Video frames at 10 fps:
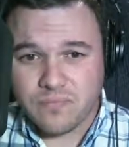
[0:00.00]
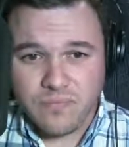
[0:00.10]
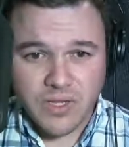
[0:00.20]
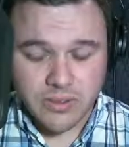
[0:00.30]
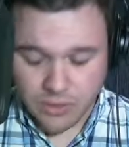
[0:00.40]

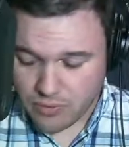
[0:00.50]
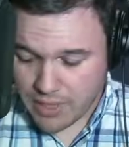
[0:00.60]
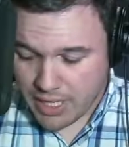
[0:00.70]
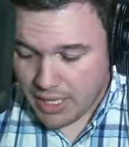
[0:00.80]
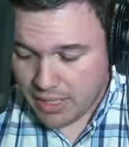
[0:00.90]
So
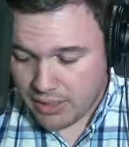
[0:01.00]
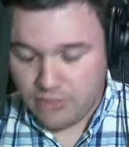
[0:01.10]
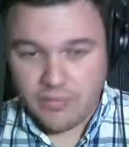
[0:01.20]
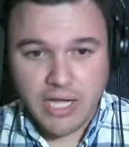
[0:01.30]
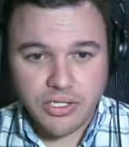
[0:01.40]

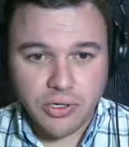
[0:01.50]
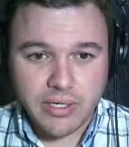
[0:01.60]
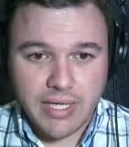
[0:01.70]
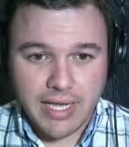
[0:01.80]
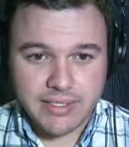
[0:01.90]
you've got your
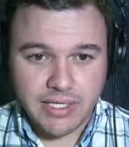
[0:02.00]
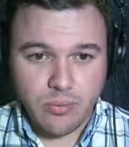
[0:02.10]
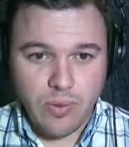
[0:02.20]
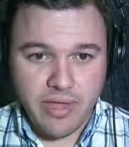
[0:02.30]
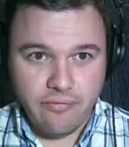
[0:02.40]
Audacity
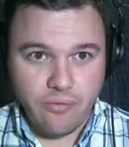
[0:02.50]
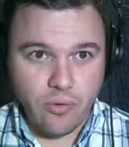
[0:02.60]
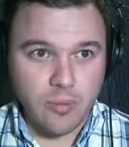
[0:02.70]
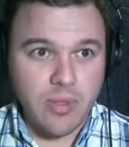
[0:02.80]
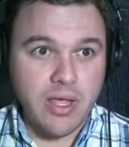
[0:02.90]

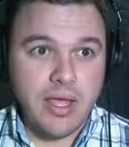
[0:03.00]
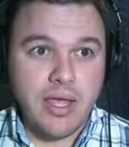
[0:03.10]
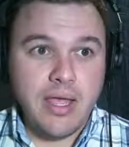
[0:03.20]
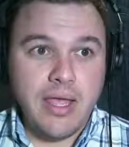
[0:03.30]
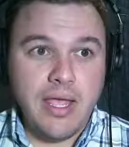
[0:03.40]
waveform,
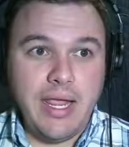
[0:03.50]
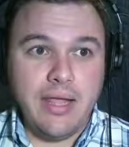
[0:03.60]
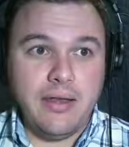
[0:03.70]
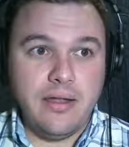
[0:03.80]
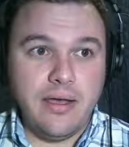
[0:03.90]

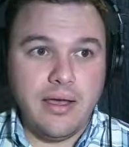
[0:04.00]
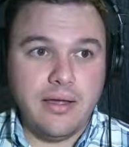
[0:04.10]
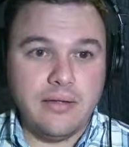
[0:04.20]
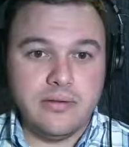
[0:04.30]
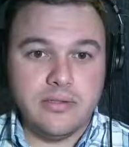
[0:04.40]
and
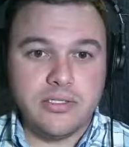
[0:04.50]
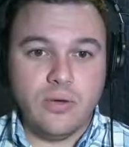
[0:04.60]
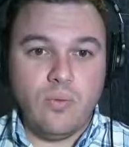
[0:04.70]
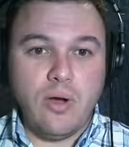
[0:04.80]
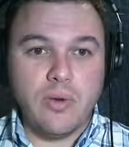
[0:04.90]
so
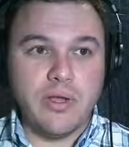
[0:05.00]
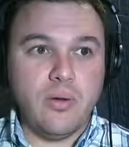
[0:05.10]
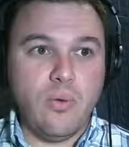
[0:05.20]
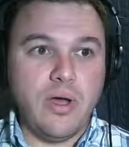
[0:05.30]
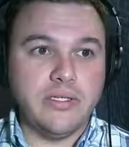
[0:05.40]
what we're going to
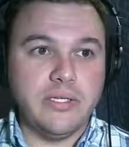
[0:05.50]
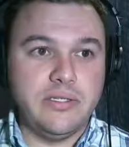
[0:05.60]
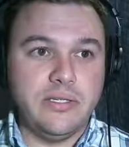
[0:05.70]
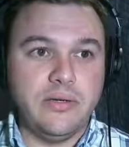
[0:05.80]
want to do